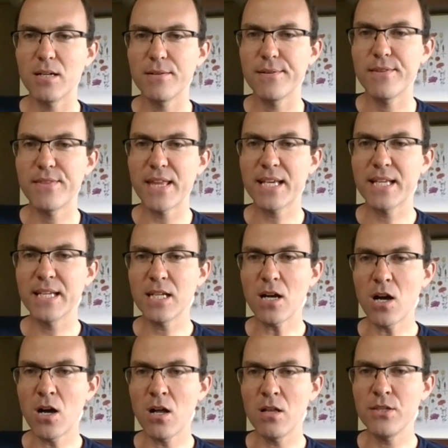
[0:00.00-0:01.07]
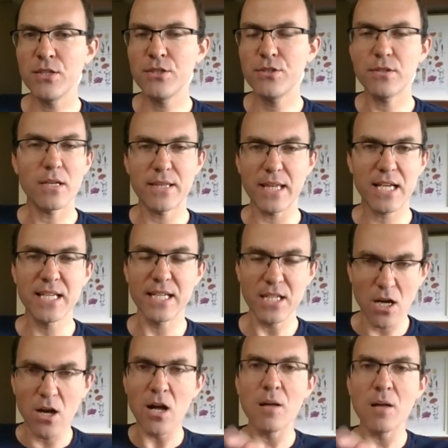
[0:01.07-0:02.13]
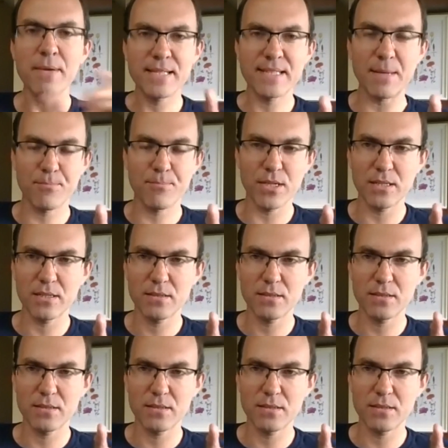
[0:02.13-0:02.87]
They can all be separate